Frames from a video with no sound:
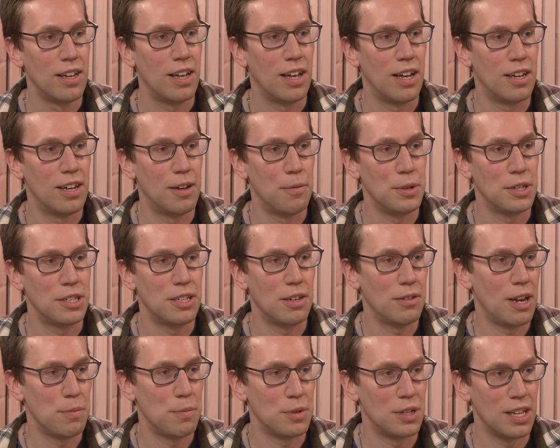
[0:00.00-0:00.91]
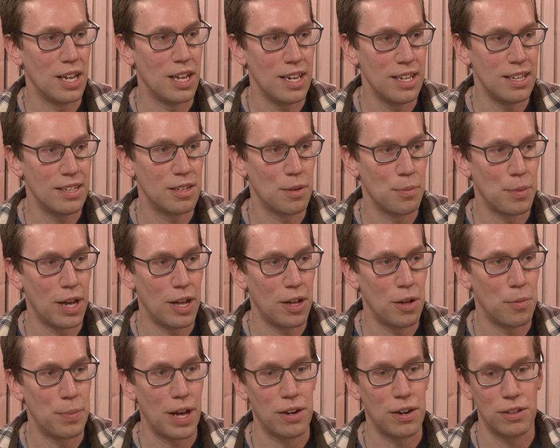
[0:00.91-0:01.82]
um, and sometimes they need some
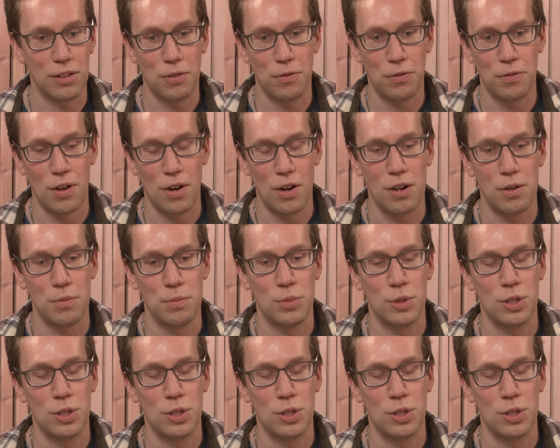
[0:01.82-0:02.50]
help out at the farm.